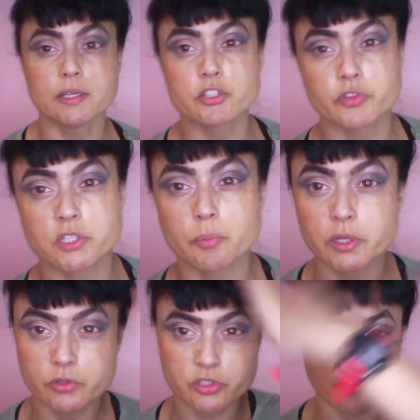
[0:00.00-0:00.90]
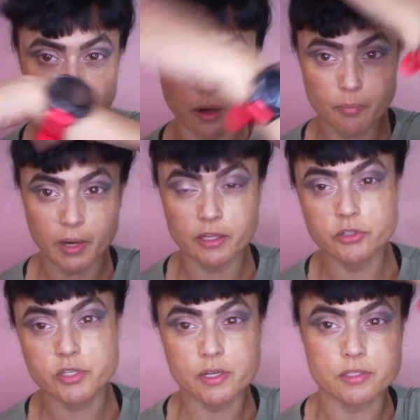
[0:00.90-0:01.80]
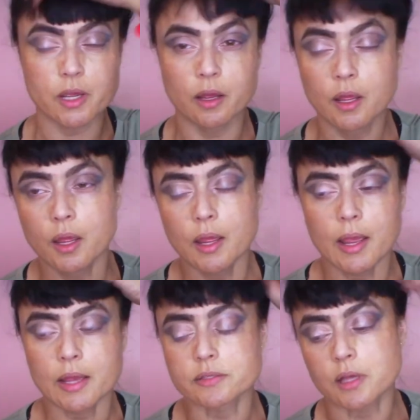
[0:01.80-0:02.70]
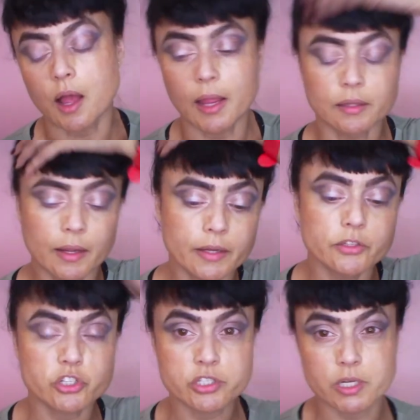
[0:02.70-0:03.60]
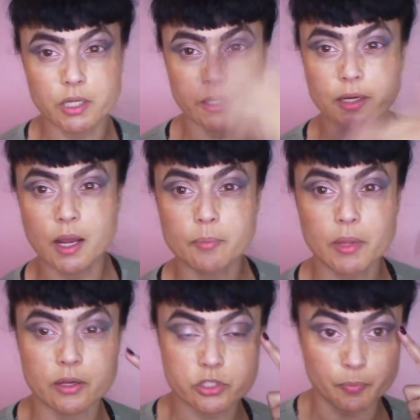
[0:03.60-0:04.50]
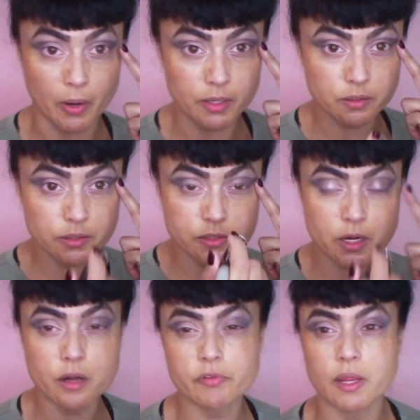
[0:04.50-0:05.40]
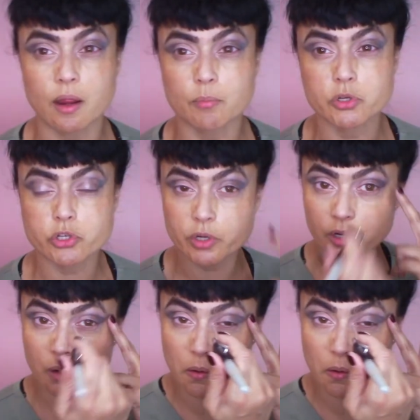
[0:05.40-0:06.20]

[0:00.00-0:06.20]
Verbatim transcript: It's for somebody who's fair, but I use it as a as a highlight just to clean up and to brighten. It's kind of a camera trick.